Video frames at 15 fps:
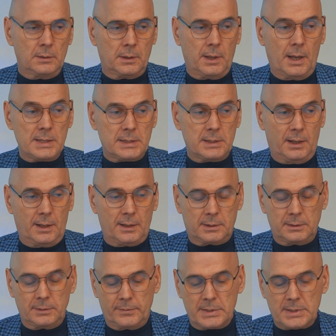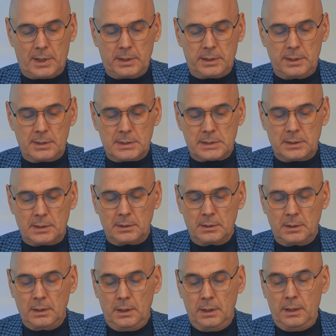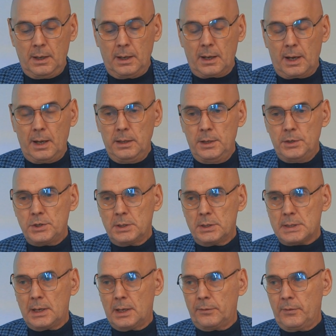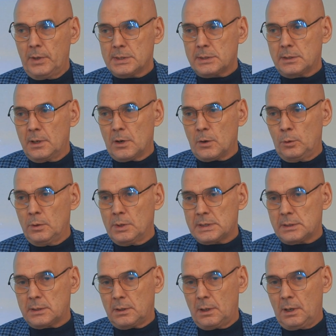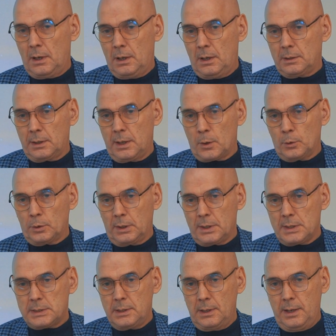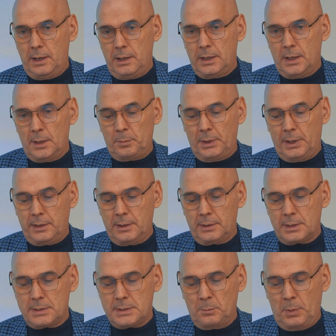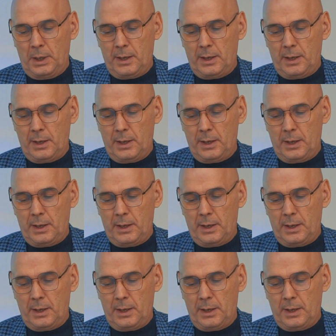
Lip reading: along with other representatives of flora and fauna, and limit the population growth of the planet Earth.